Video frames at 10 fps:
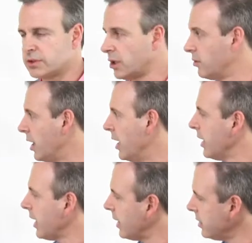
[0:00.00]
So,
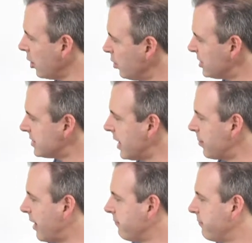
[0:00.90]
you know, we step
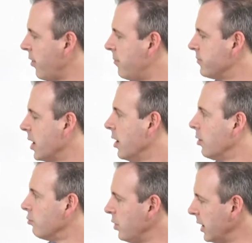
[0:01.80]
up from
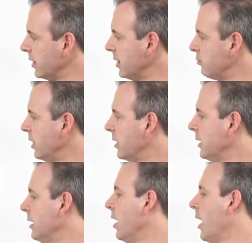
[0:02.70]
really,
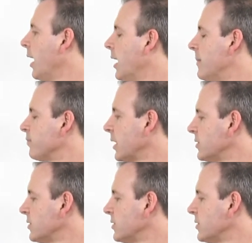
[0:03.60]
really um,